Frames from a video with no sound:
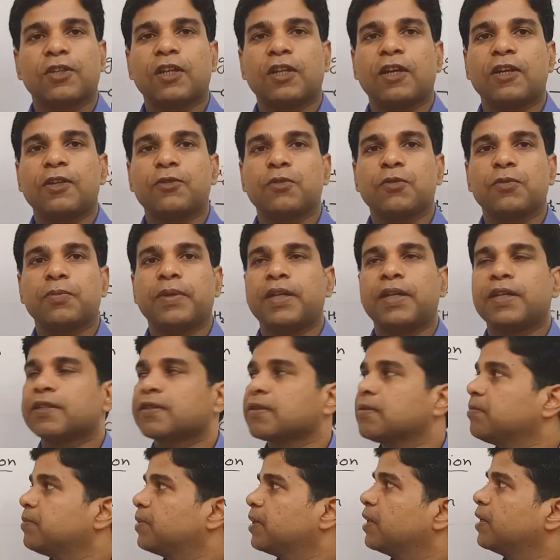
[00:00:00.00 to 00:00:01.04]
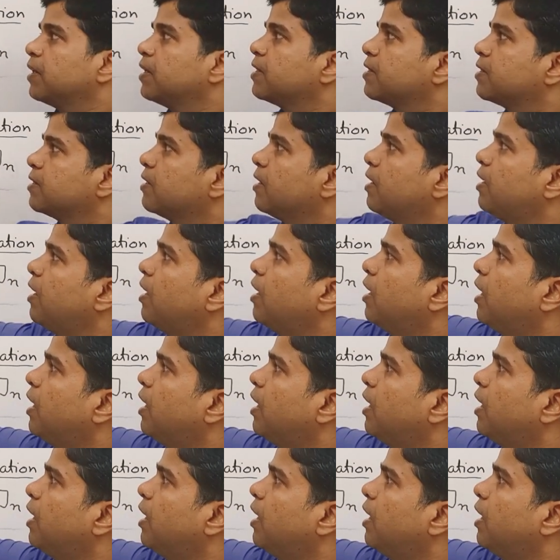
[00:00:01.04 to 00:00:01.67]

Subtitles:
isomerism is the